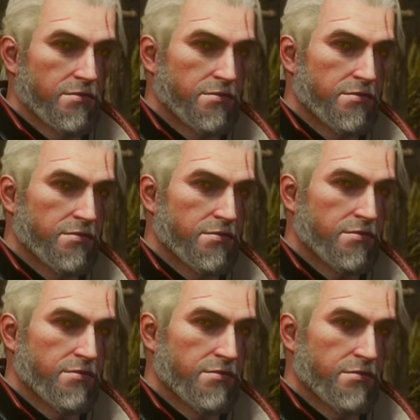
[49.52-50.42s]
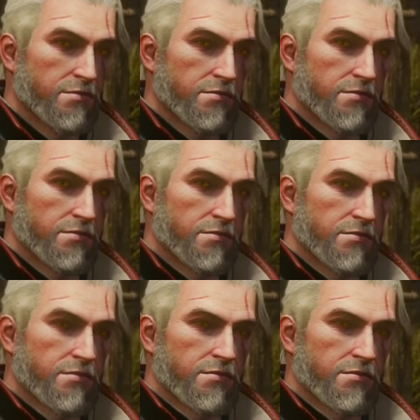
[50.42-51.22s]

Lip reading: (silence)